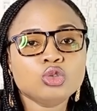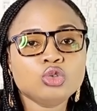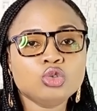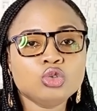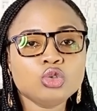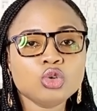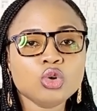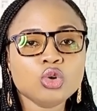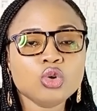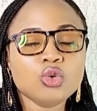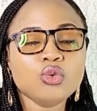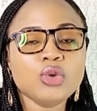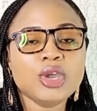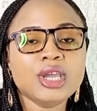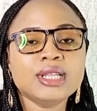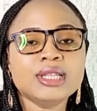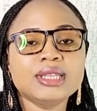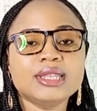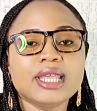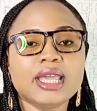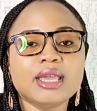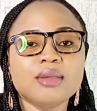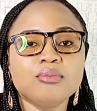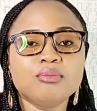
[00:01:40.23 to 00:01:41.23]

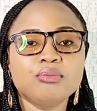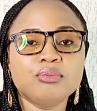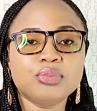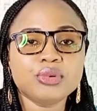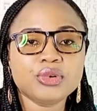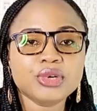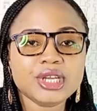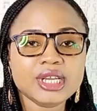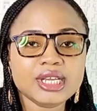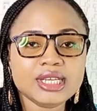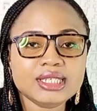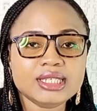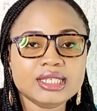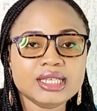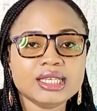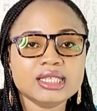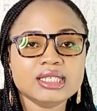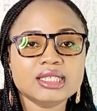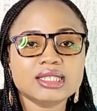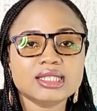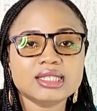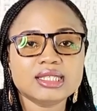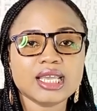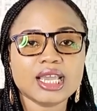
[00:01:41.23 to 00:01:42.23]
during the breeding
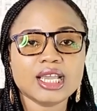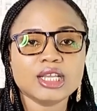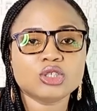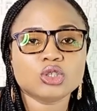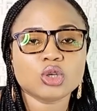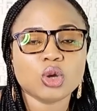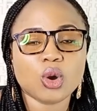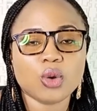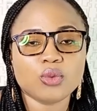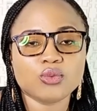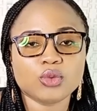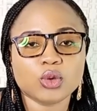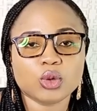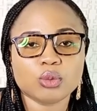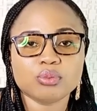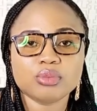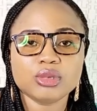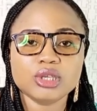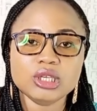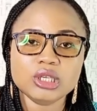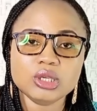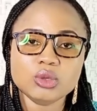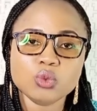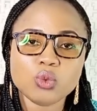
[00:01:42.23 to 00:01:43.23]
stage of your
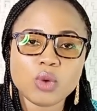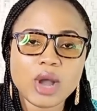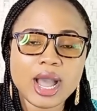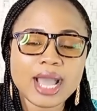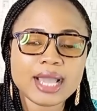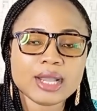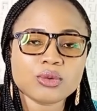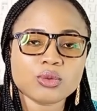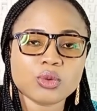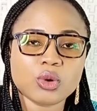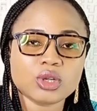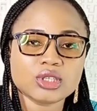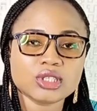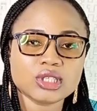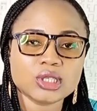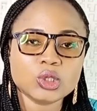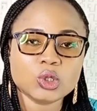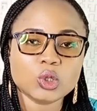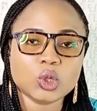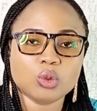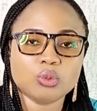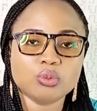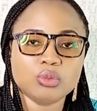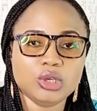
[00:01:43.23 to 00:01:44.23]
pig, while crossing
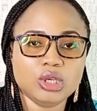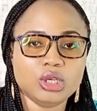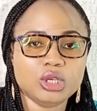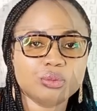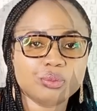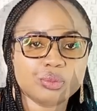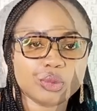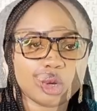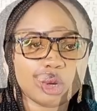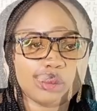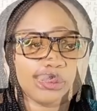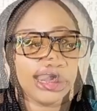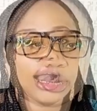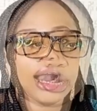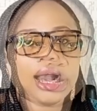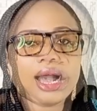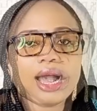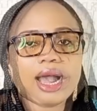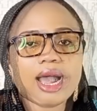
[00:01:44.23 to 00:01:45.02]
your pig proper.